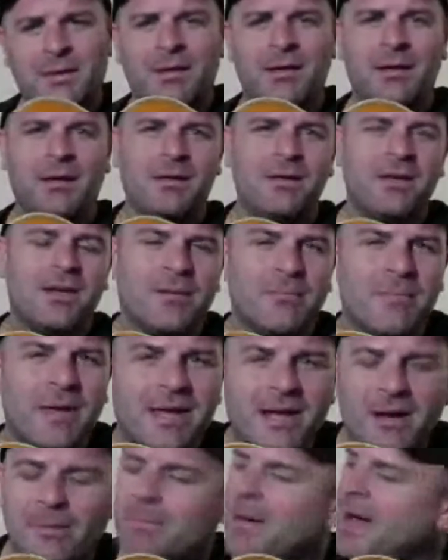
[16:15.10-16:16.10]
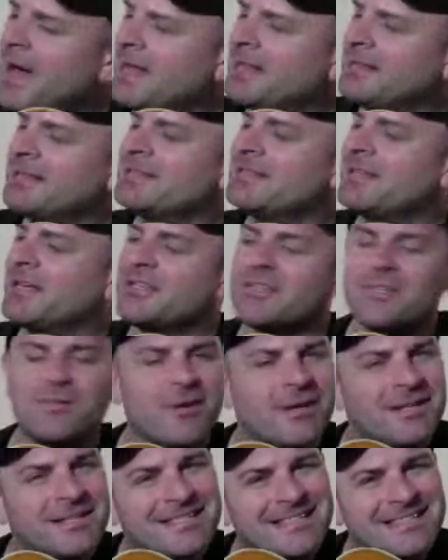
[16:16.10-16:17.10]
You can make up patterns. I just
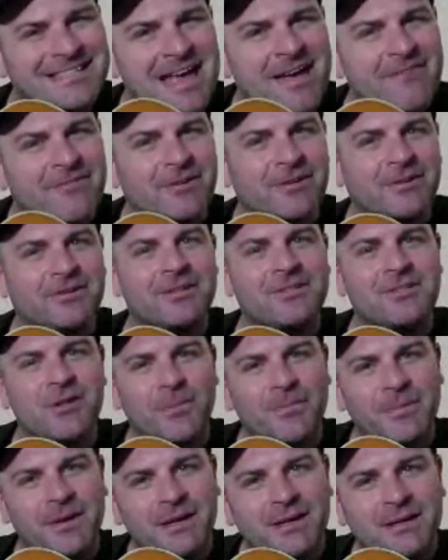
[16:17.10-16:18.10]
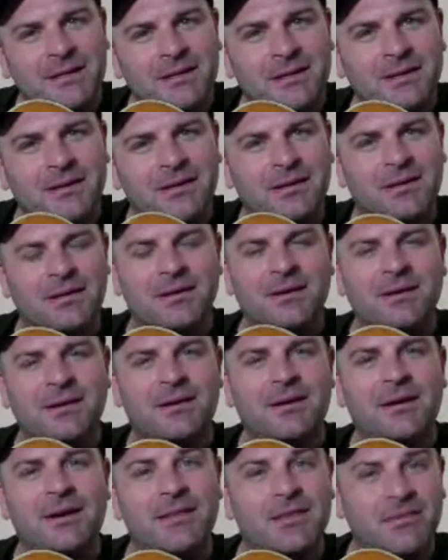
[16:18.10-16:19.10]
went 7 on the top E,
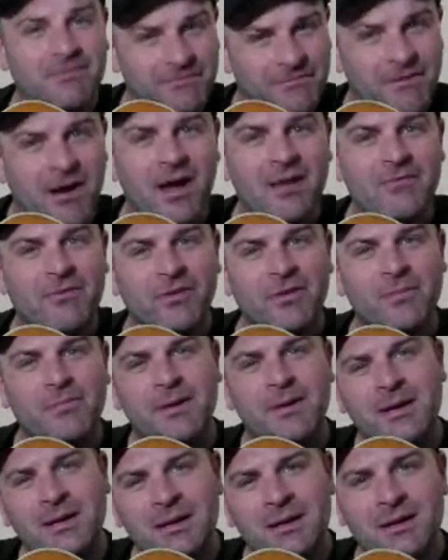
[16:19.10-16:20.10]
5 on the B.